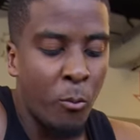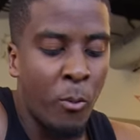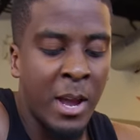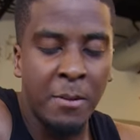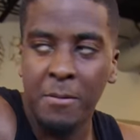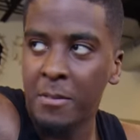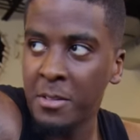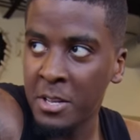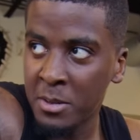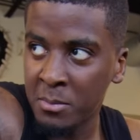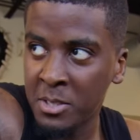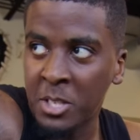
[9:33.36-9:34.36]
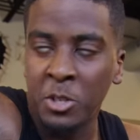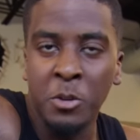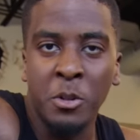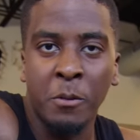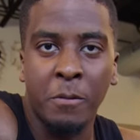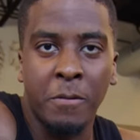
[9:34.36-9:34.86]
wait for them to
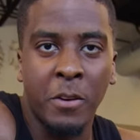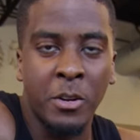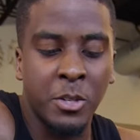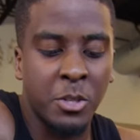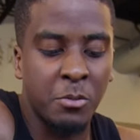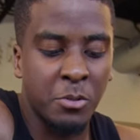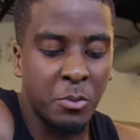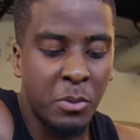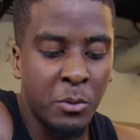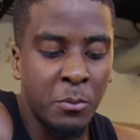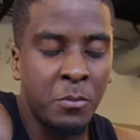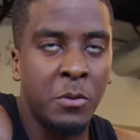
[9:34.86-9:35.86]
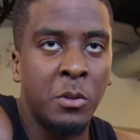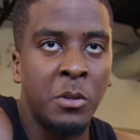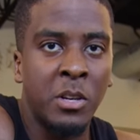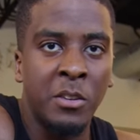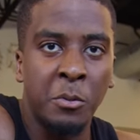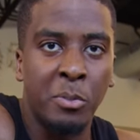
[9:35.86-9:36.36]
do the first
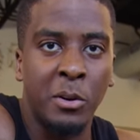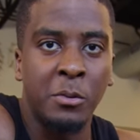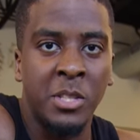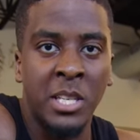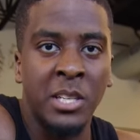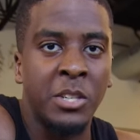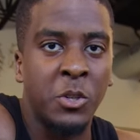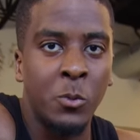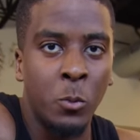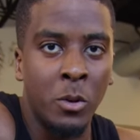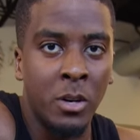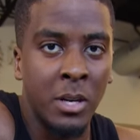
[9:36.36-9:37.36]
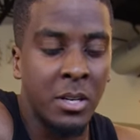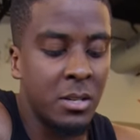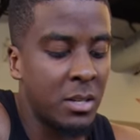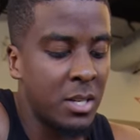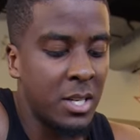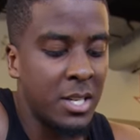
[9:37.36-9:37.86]
spoonful of the protein that you want,
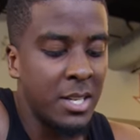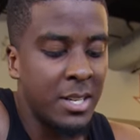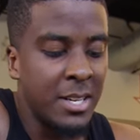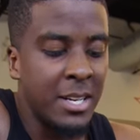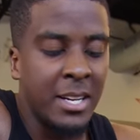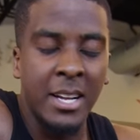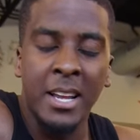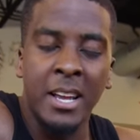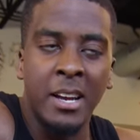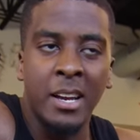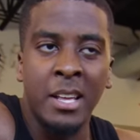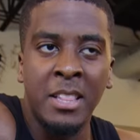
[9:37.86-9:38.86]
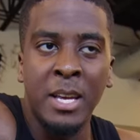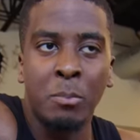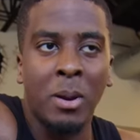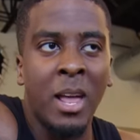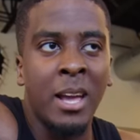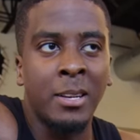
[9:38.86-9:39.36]
and then
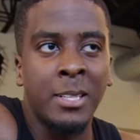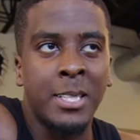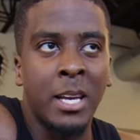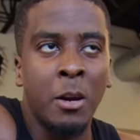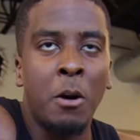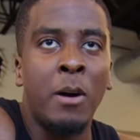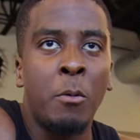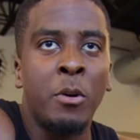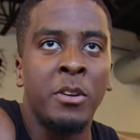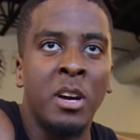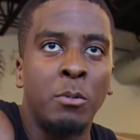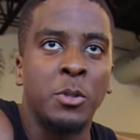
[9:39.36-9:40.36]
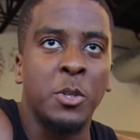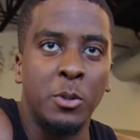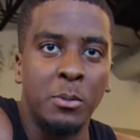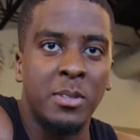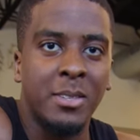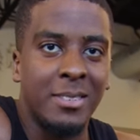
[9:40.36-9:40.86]
politely say, oh, I want double
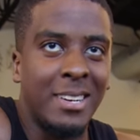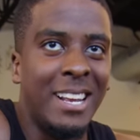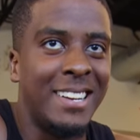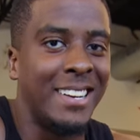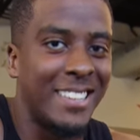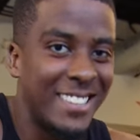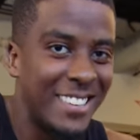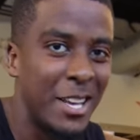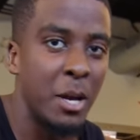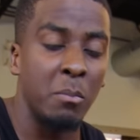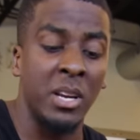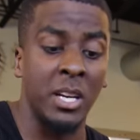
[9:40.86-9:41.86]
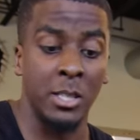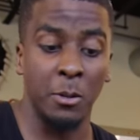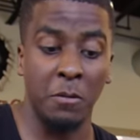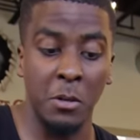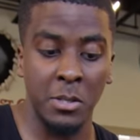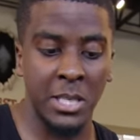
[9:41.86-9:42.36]
scoops. Because
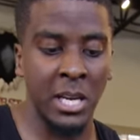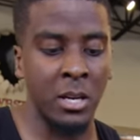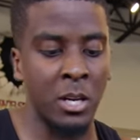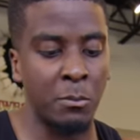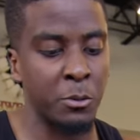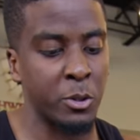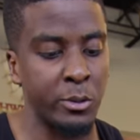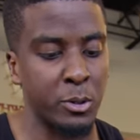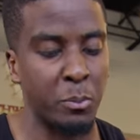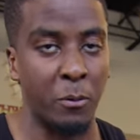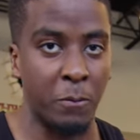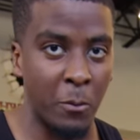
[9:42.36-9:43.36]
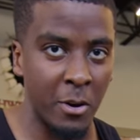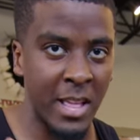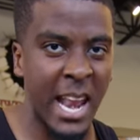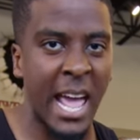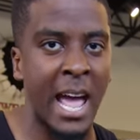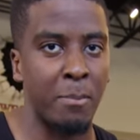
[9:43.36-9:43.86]
if you say double scoops before
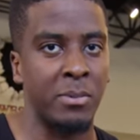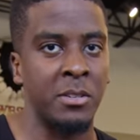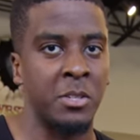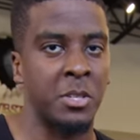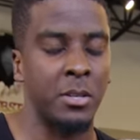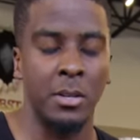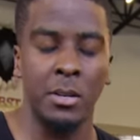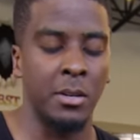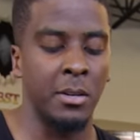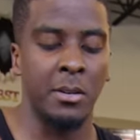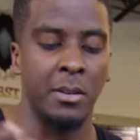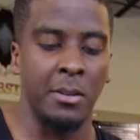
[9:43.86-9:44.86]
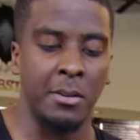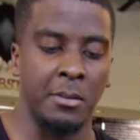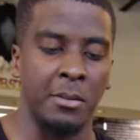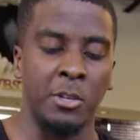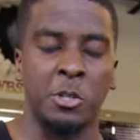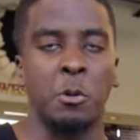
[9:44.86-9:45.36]
that happens,
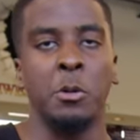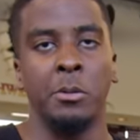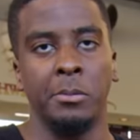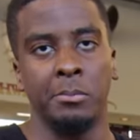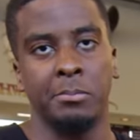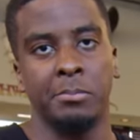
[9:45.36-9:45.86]
you're screwed.